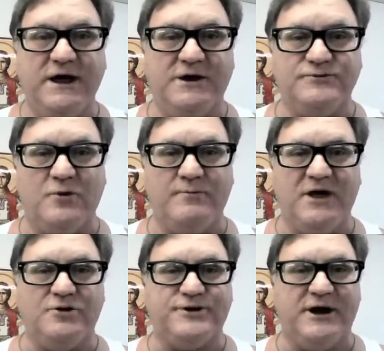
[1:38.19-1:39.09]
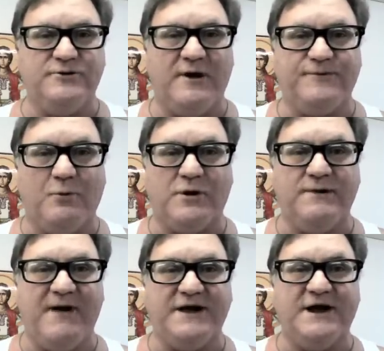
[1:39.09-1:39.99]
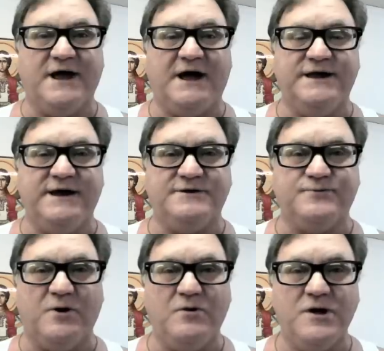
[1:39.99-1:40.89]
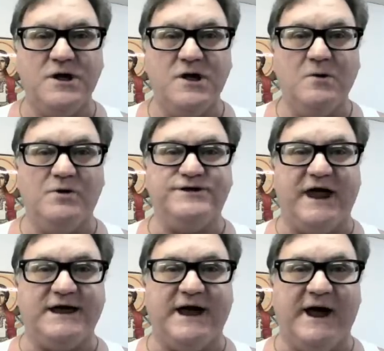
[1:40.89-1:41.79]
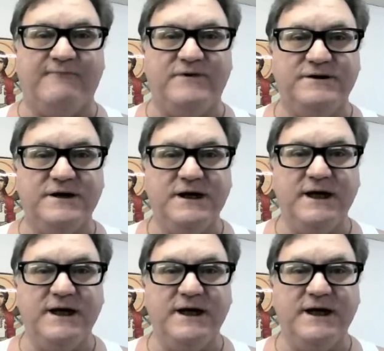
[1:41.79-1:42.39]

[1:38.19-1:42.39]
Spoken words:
Israel military don't have to worry about it. The God of Israel will take care of it.